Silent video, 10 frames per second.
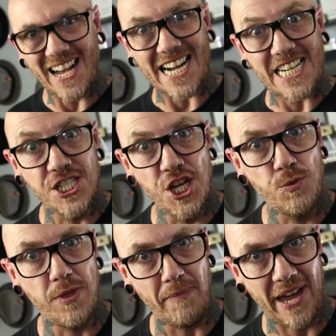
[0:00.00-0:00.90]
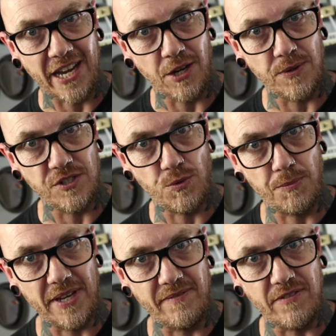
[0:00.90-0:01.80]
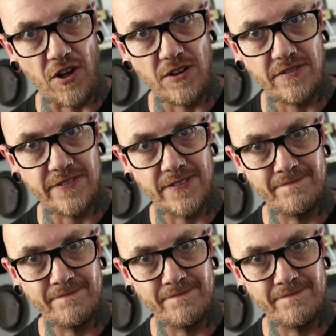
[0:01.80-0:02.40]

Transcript: I knew the penguins would be involved.